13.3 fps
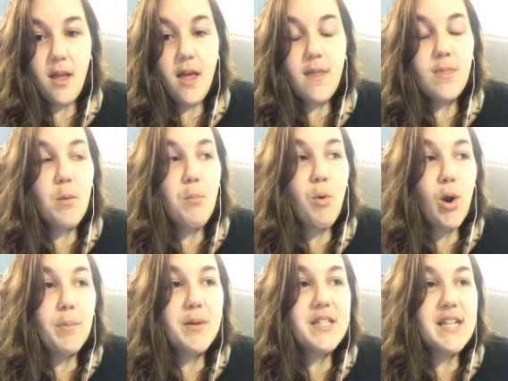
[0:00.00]
the
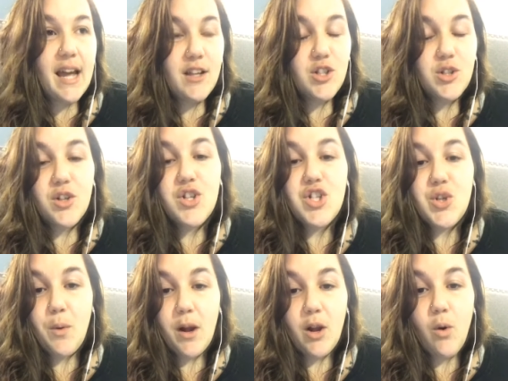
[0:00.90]
more potentials
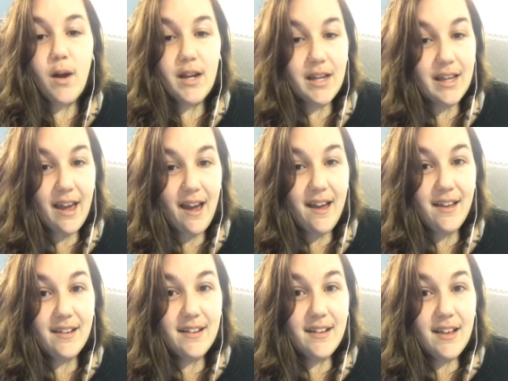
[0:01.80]
you are going to get,